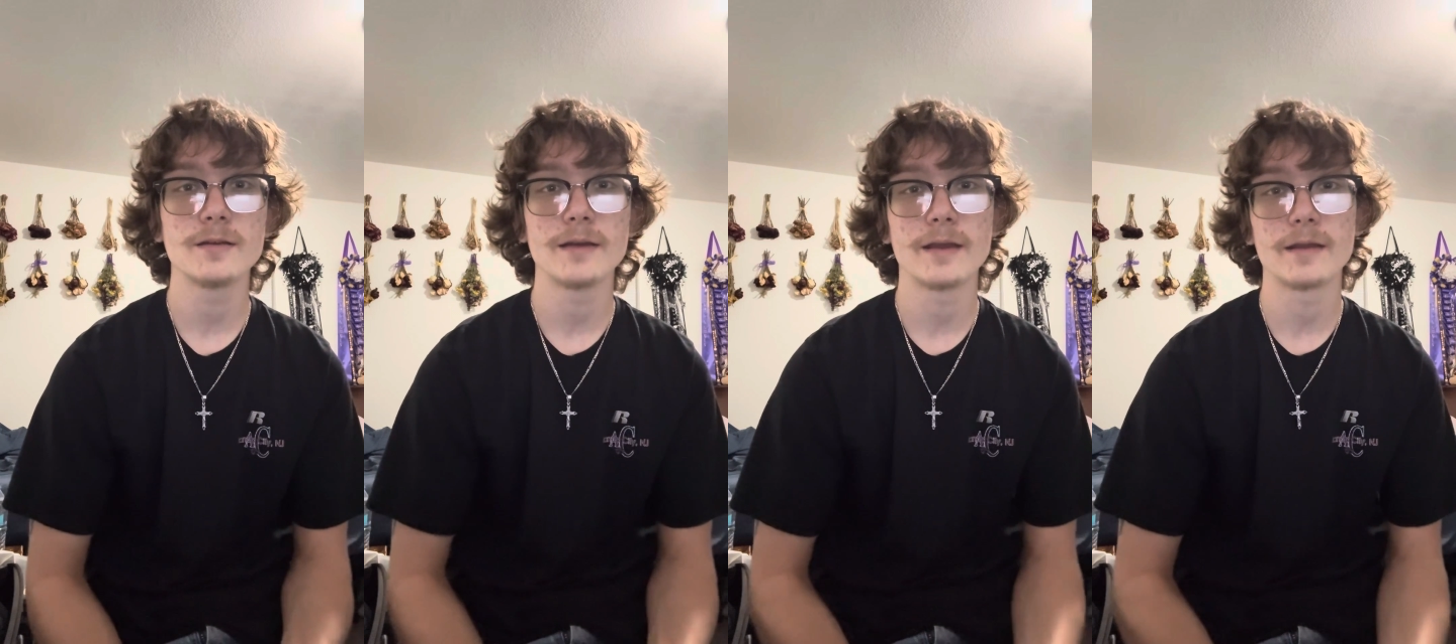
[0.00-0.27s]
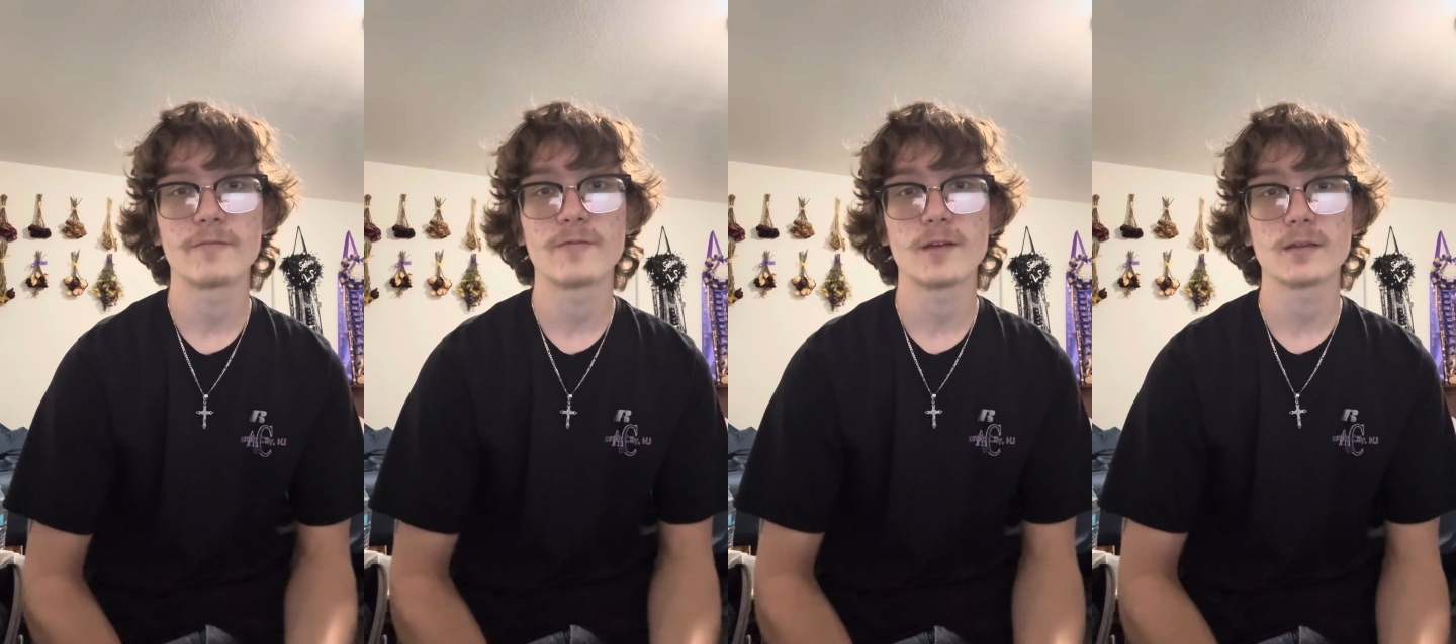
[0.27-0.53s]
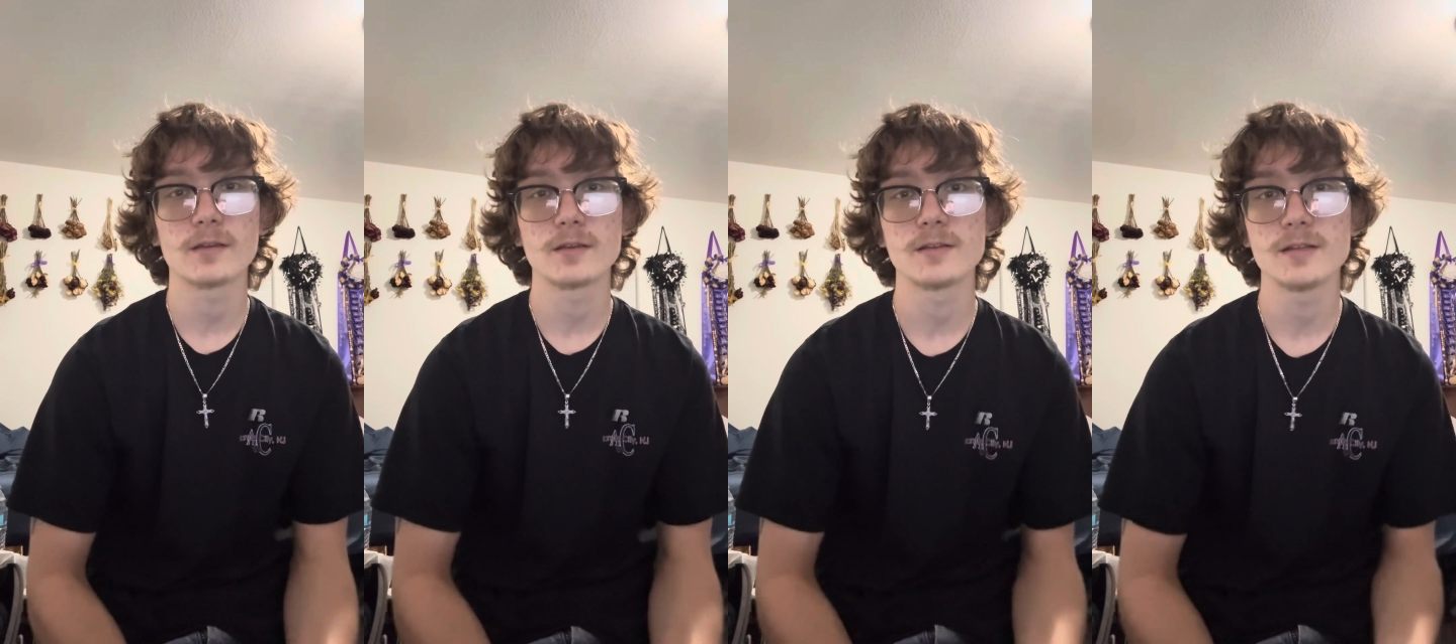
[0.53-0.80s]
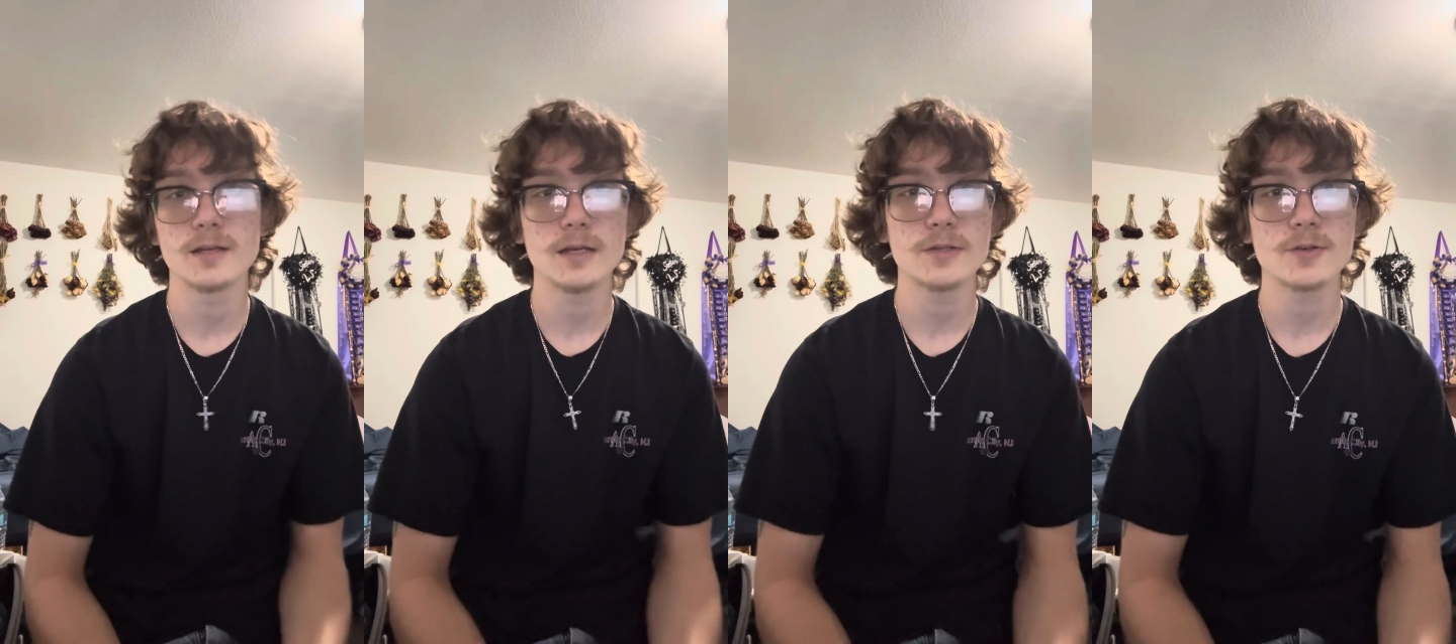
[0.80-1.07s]
and infect the
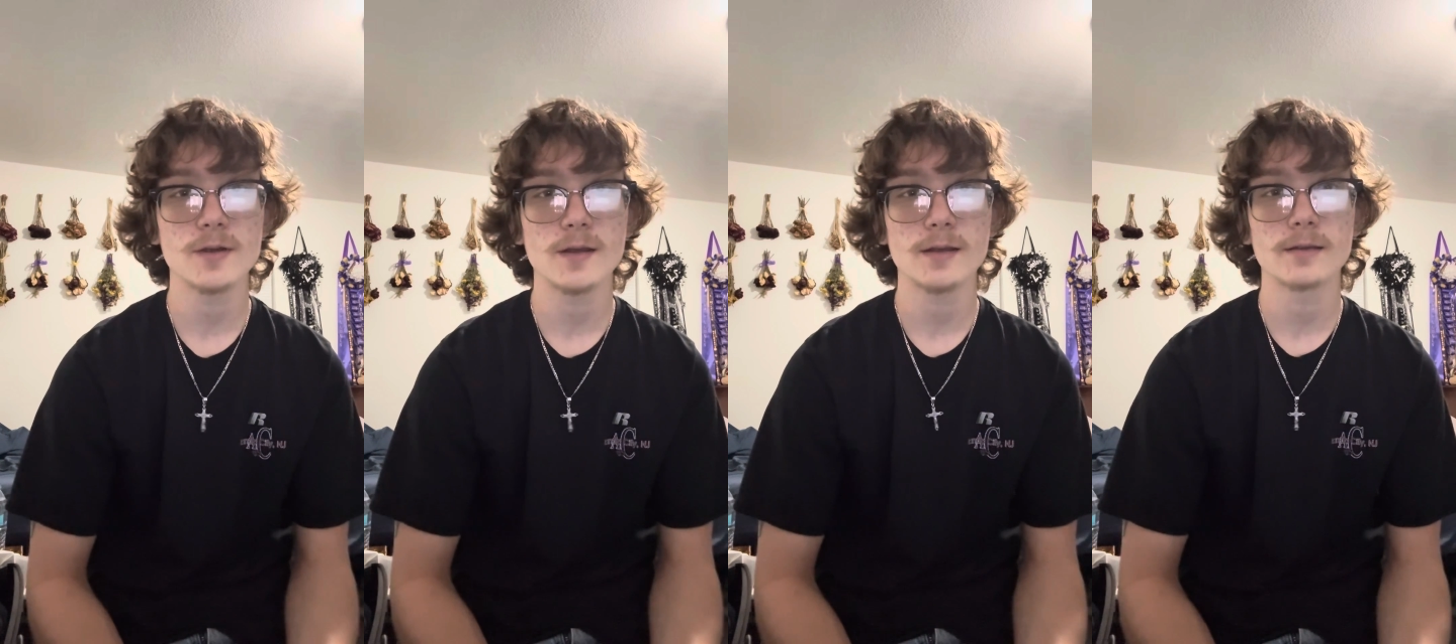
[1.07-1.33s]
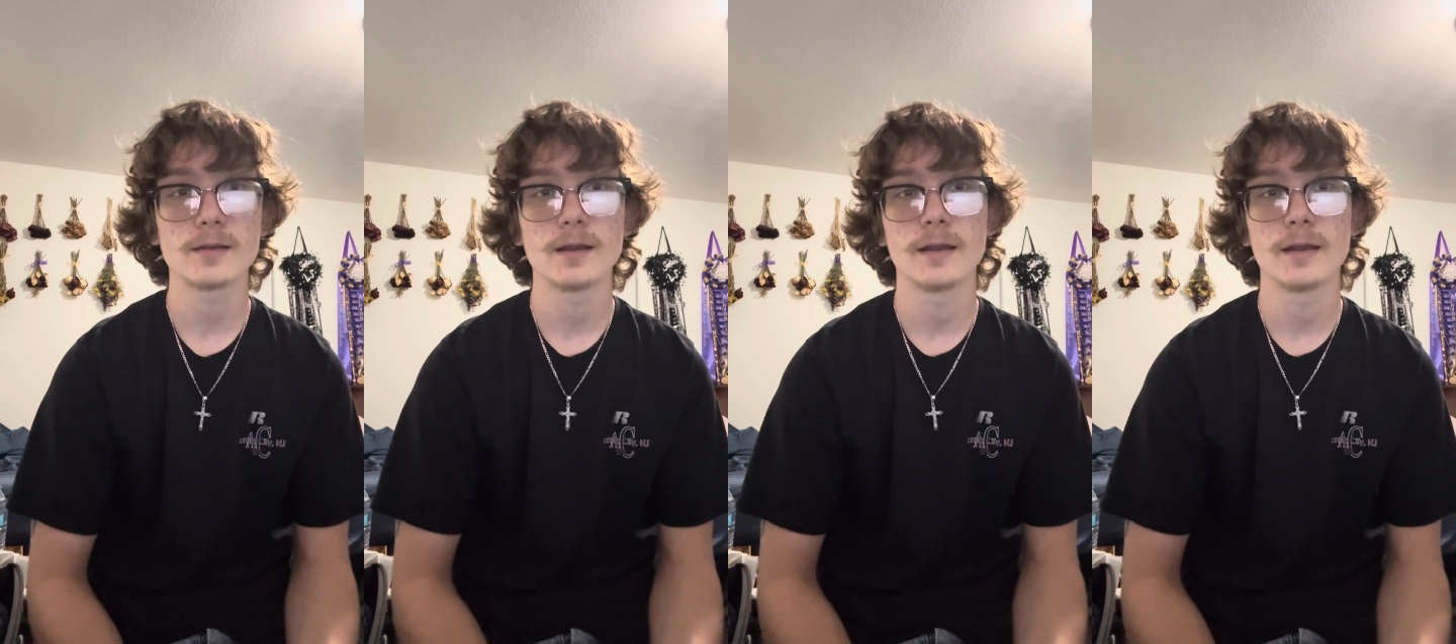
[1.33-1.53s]
GI tract,